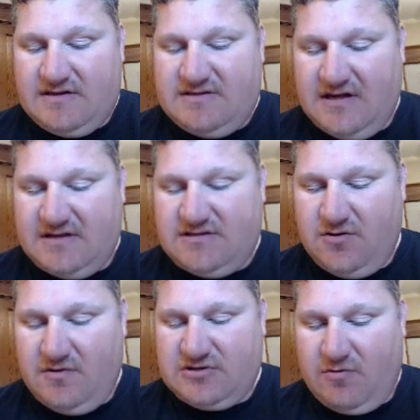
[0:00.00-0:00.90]
doesn't
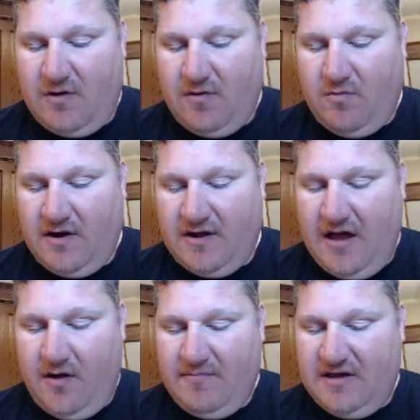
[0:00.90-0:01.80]
always quite work
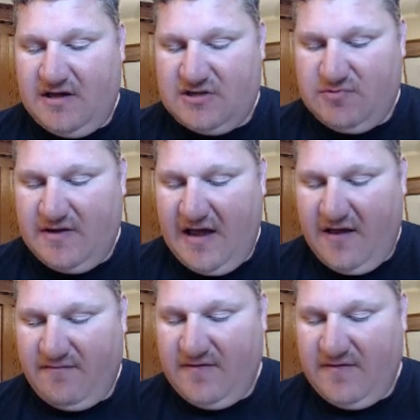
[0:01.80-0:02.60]
out because we have